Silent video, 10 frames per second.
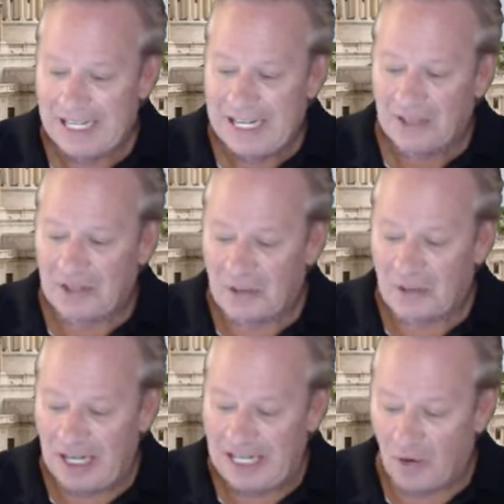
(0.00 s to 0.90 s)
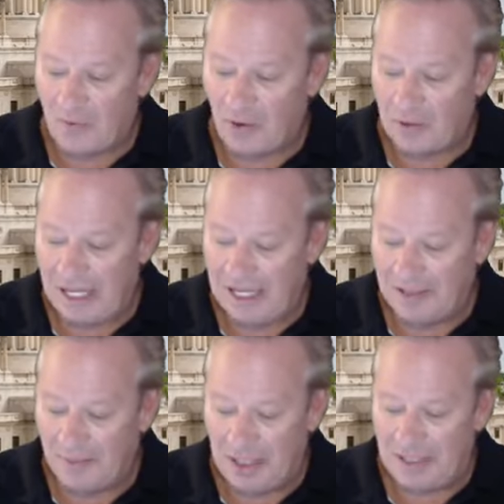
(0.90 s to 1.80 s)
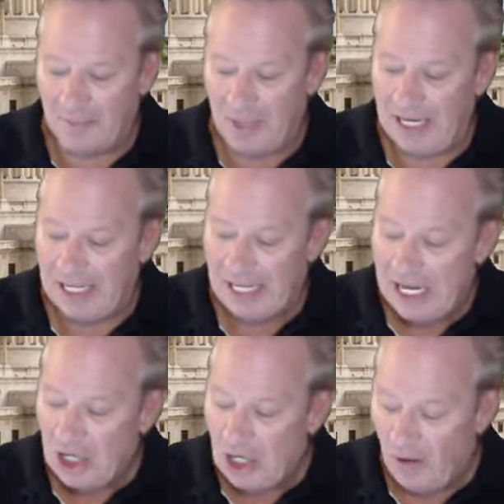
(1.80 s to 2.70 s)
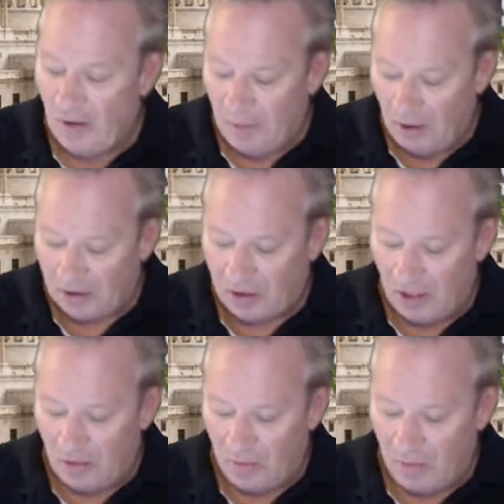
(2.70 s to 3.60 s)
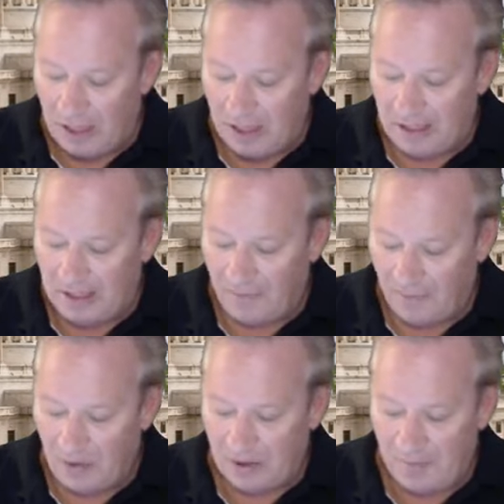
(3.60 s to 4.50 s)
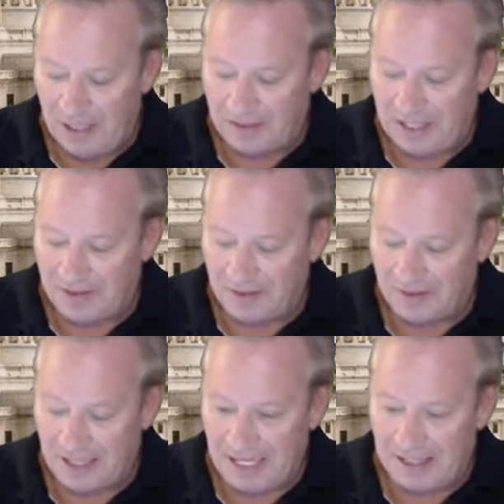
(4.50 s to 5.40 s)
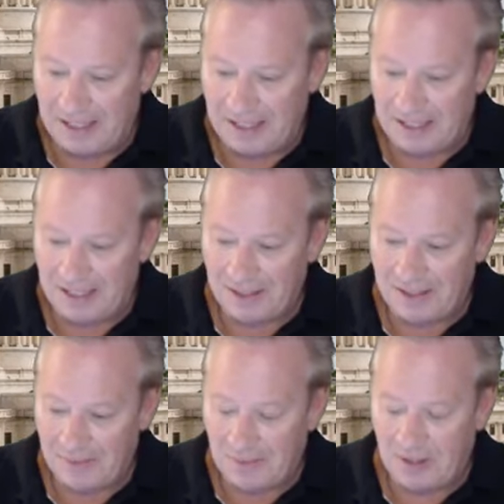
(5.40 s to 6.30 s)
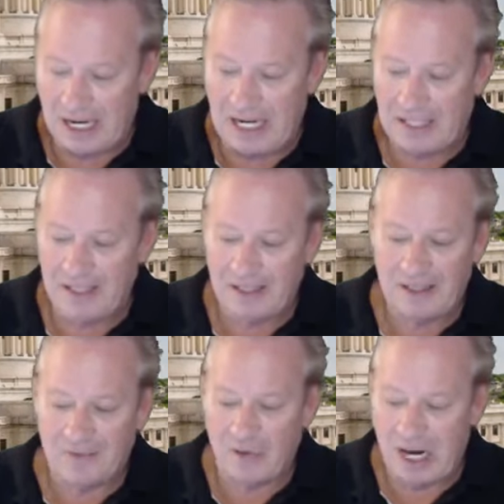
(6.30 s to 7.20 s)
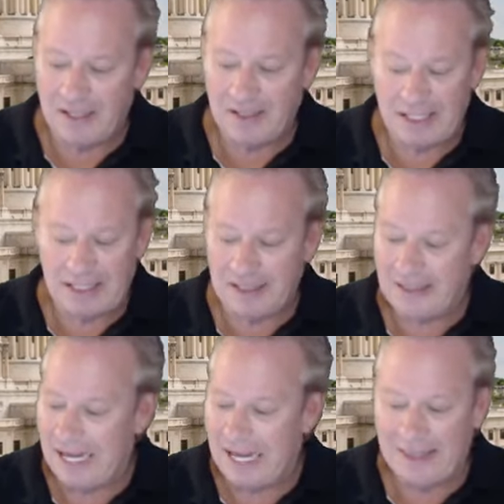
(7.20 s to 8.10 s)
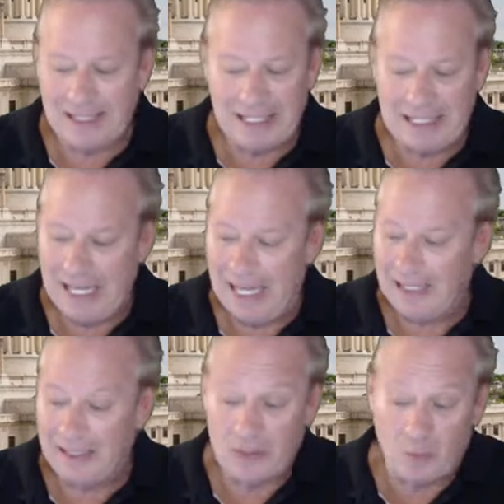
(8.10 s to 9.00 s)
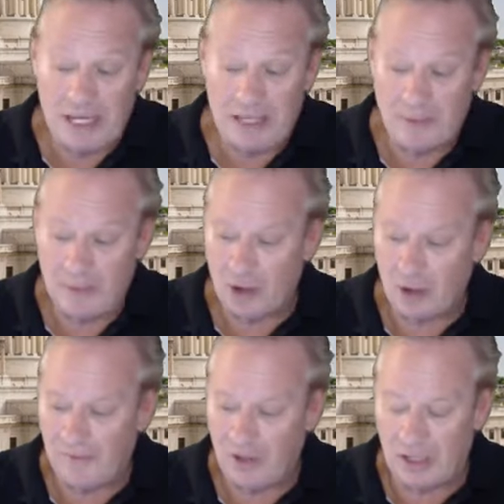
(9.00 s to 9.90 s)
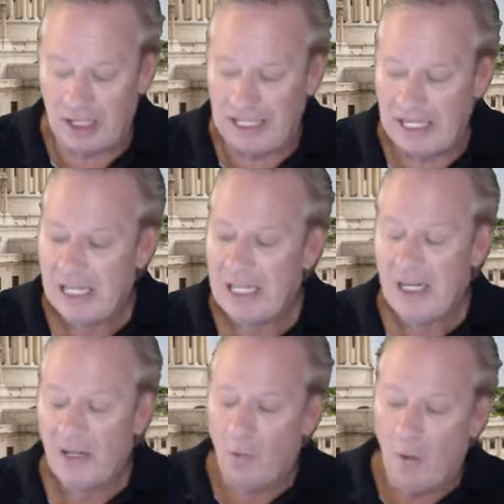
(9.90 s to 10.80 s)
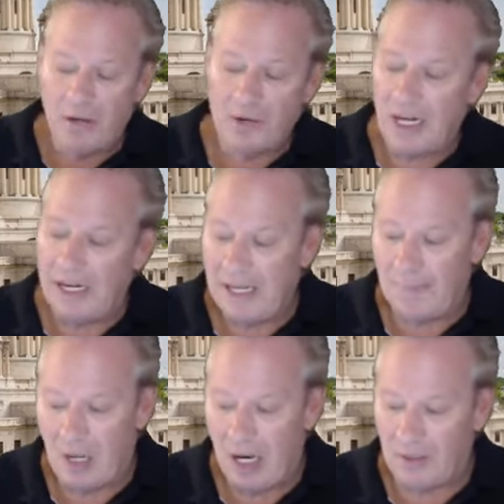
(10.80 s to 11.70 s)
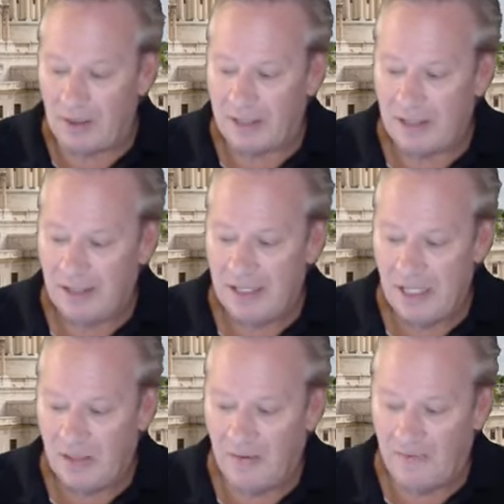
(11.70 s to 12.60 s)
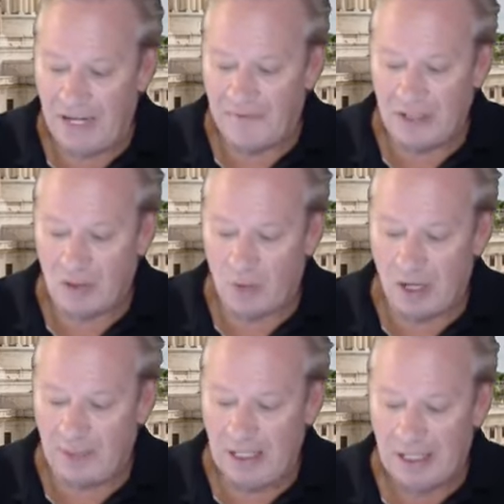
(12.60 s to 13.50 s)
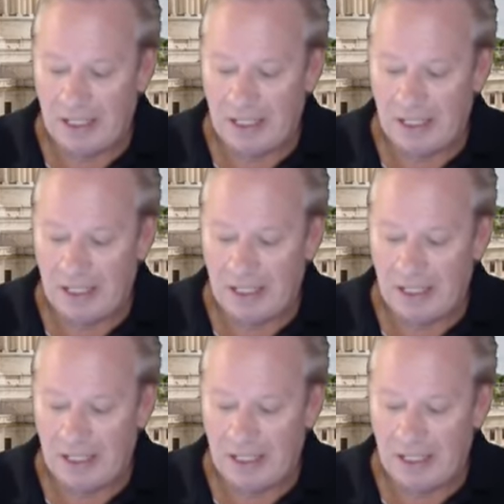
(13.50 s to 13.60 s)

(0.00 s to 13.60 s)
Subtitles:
So tonight, though, folks, is the big debate. I'm also, the first debate stage is set. Tim Scott, Ron DeSantis. I think Nikki Haley's weak. Maybe she'll have a good night. The one who's going to get pummeled is Vivek Ramaswamy.